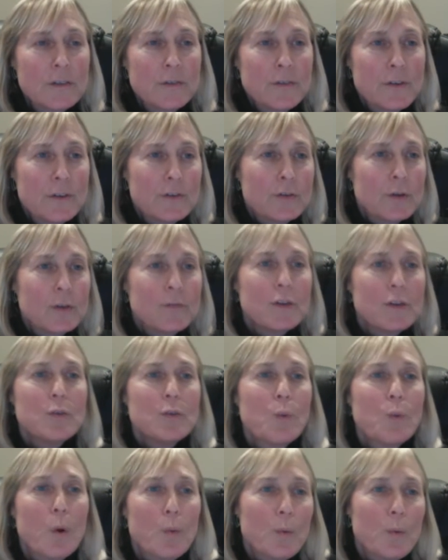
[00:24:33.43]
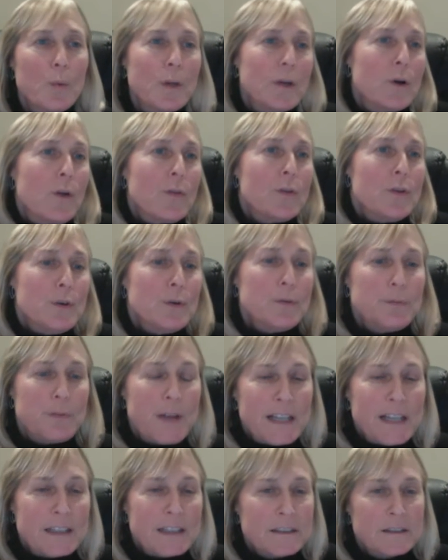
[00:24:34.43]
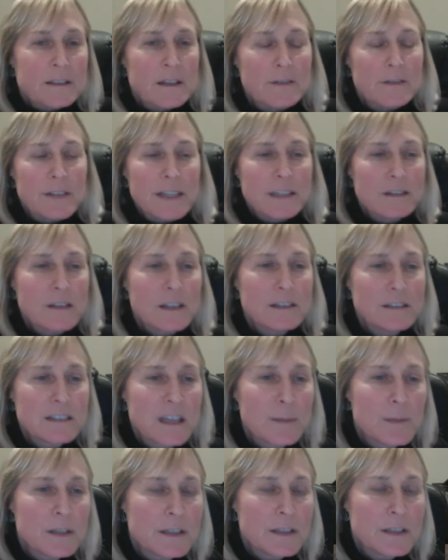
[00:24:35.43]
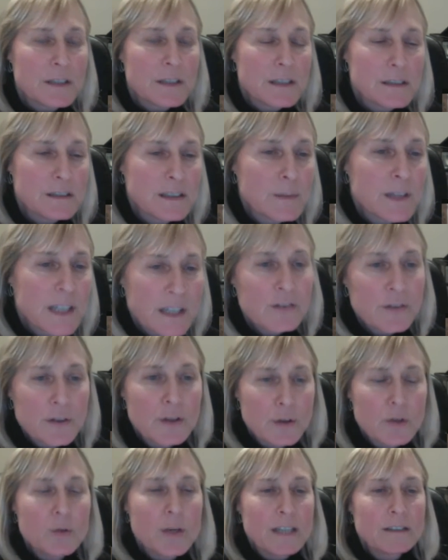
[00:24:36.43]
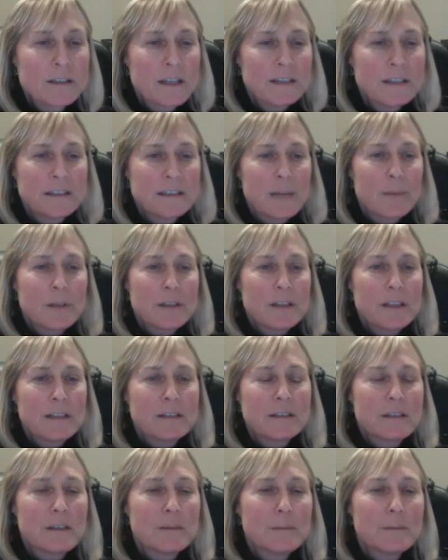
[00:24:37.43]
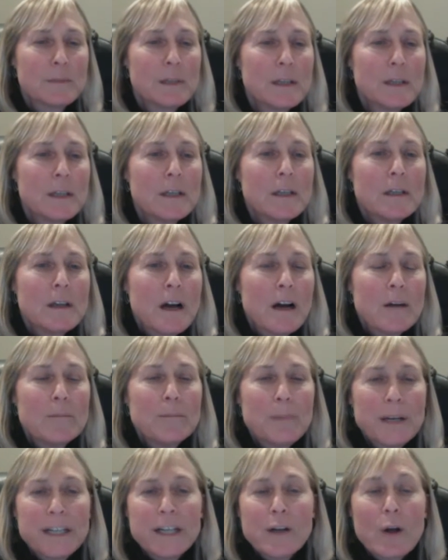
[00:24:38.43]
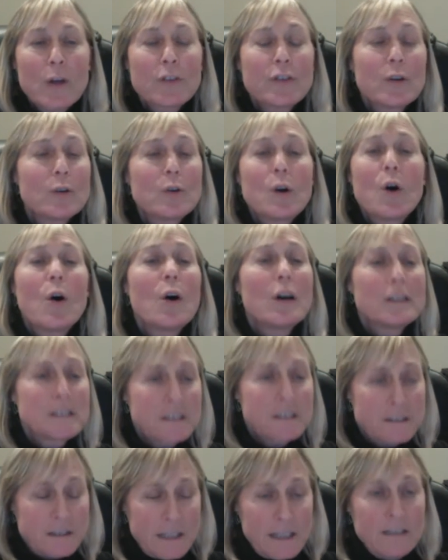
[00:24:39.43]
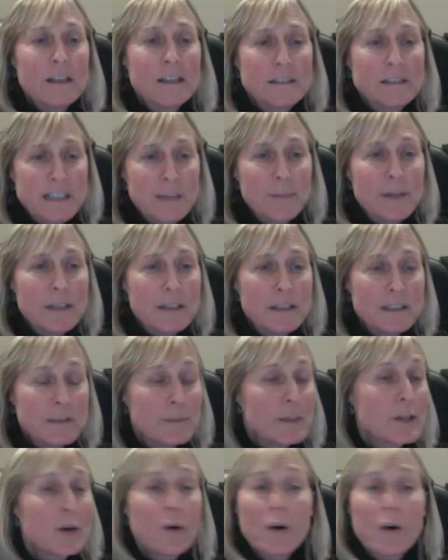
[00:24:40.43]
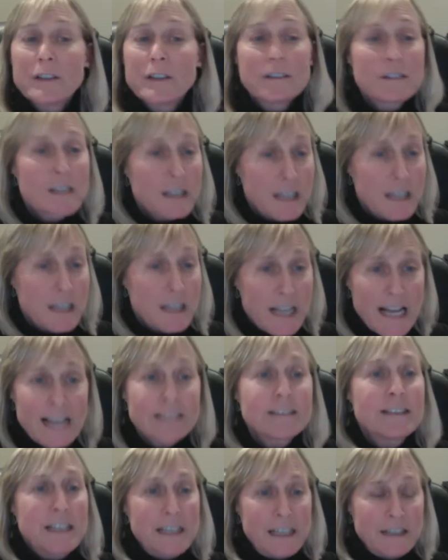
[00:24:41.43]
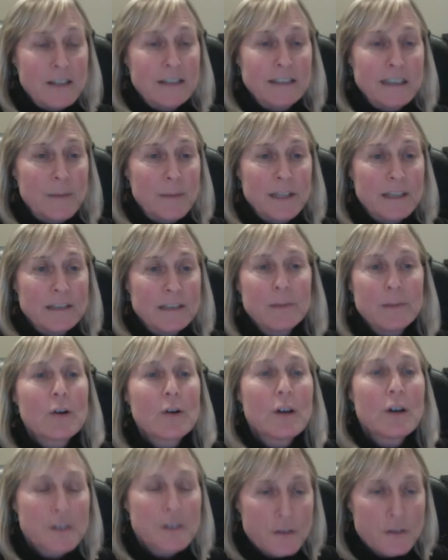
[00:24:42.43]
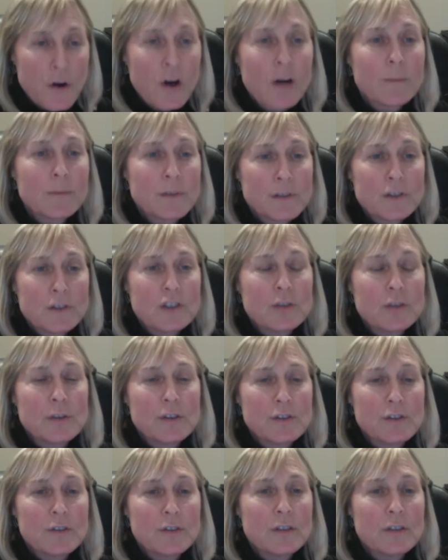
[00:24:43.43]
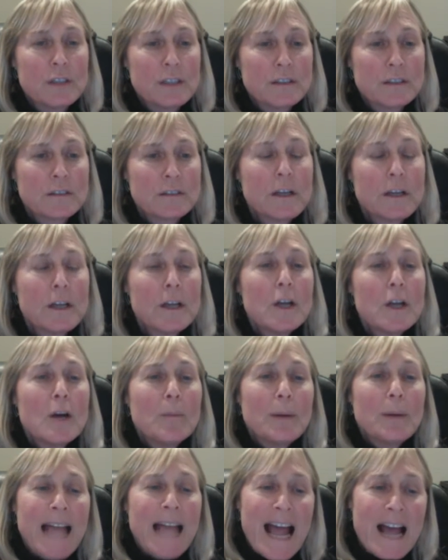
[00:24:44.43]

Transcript: sort of what we call the new face of anti-Semitism. It is the new anti-Semitism. But it also causes anti-Semitism. It causes classic anti-Semitism. It causes harm to Jewish students. But